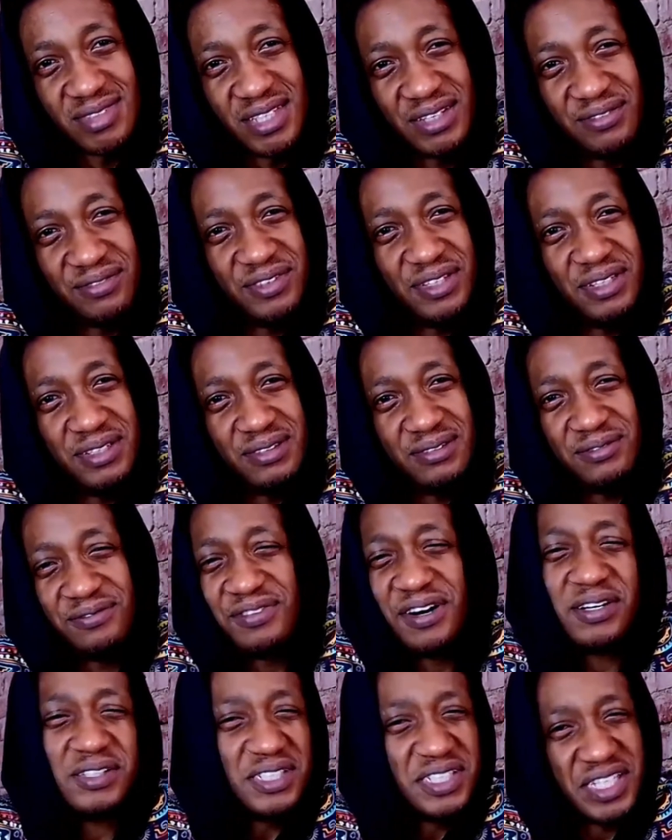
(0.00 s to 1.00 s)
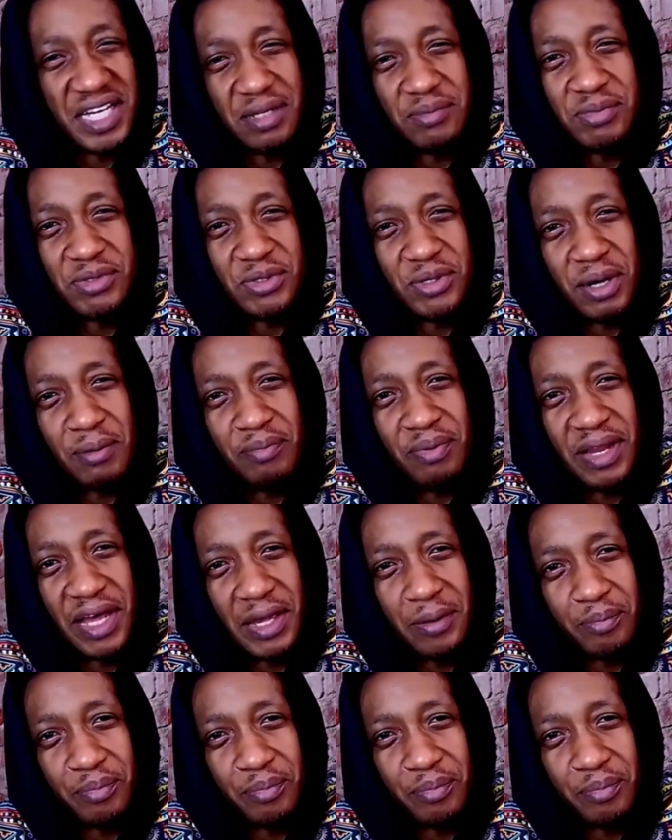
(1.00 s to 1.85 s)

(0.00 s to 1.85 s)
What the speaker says: even found time to apply